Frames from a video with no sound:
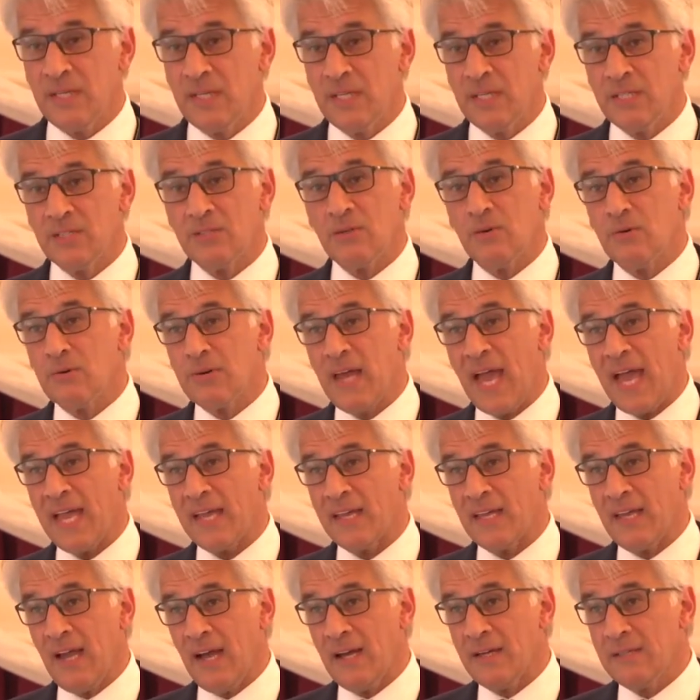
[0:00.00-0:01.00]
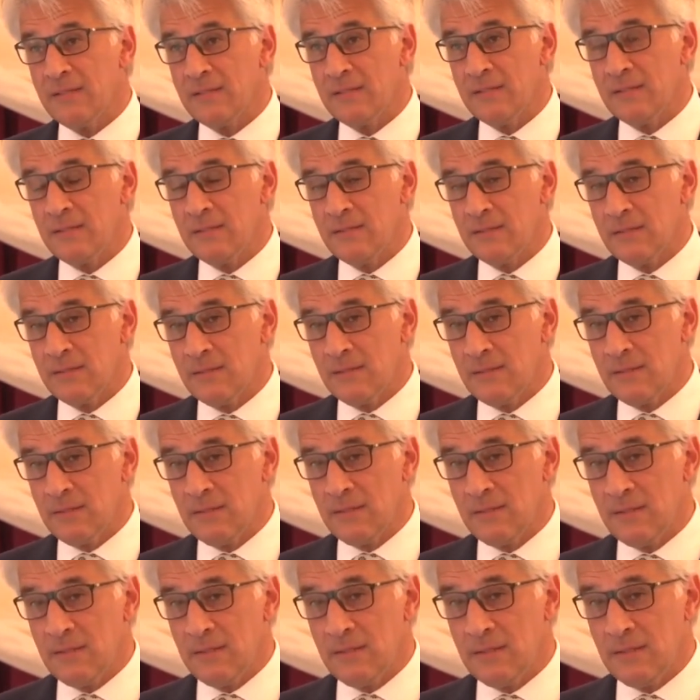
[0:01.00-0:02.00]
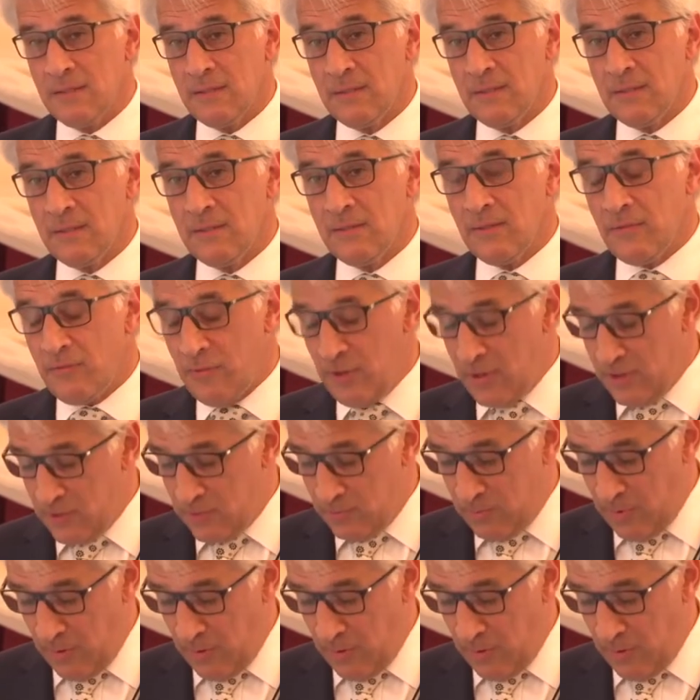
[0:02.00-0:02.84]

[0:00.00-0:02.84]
is called anger. The first